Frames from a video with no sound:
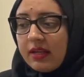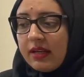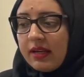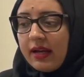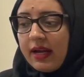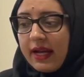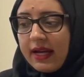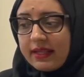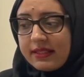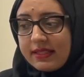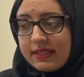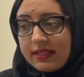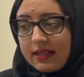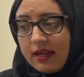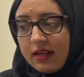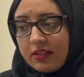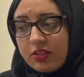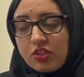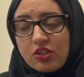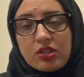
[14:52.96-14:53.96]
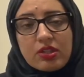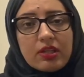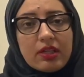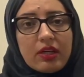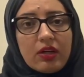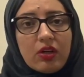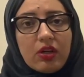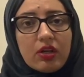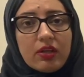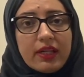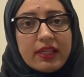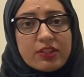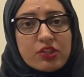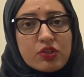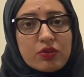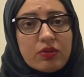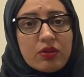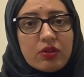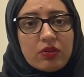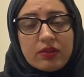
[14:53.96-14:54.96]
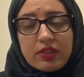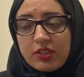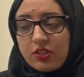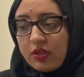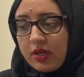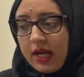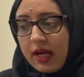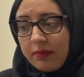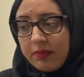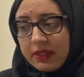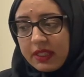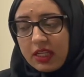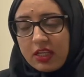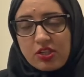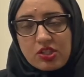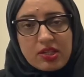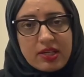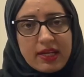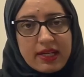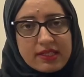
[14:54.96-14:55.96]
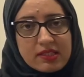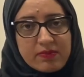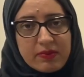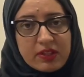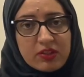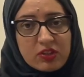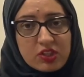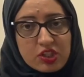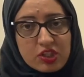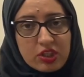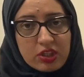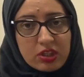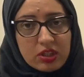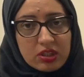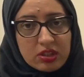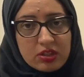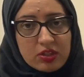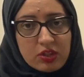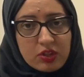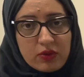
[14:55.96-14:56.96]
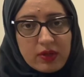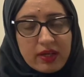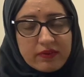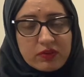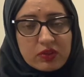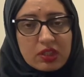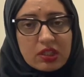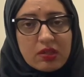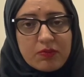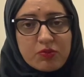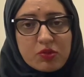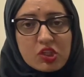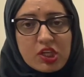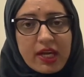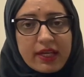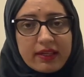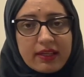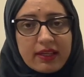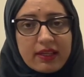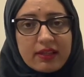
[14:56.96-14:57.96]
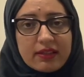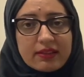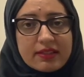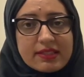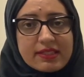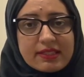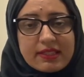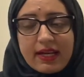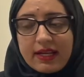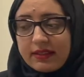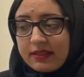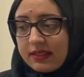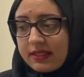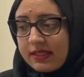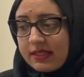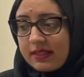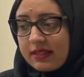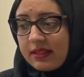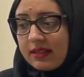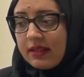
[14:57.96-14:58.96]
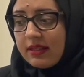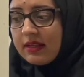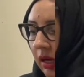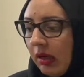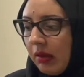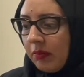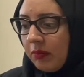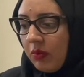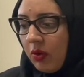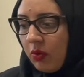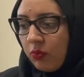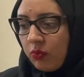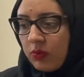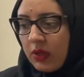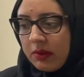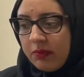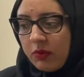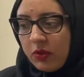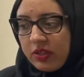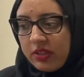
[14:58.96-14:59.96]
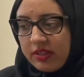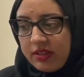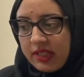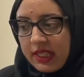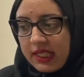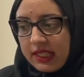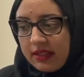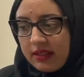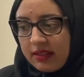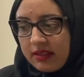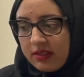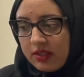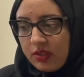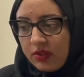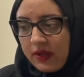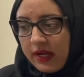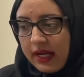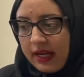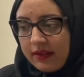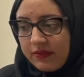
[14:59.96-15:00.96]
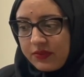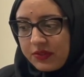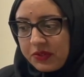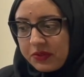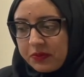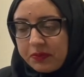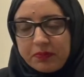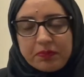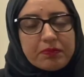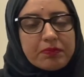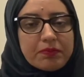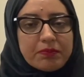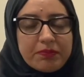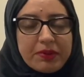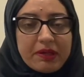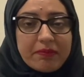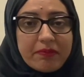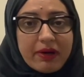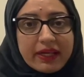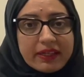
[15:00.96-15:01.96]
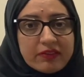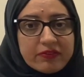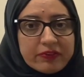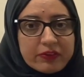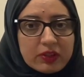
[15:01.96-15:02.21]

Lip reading: as such or let you know that your application has been returned. You have to keep checking the status. One more thing you have to be mindful